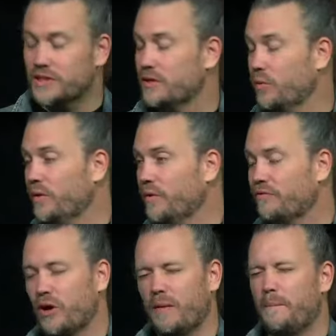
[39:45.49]
We've
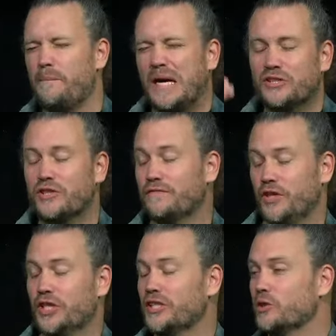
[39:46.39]
got a bunch of
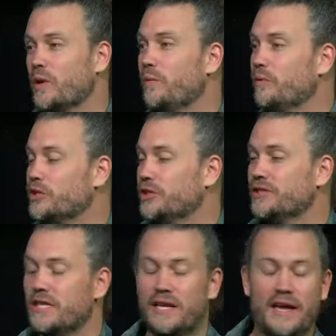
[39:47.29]
verses. When we were
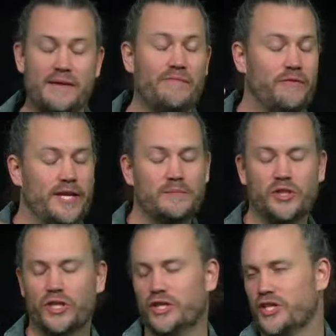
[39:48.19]
choosing the name Freedom
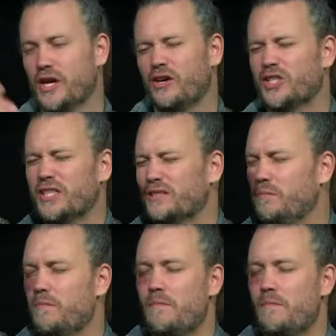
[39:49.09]
Church, there are just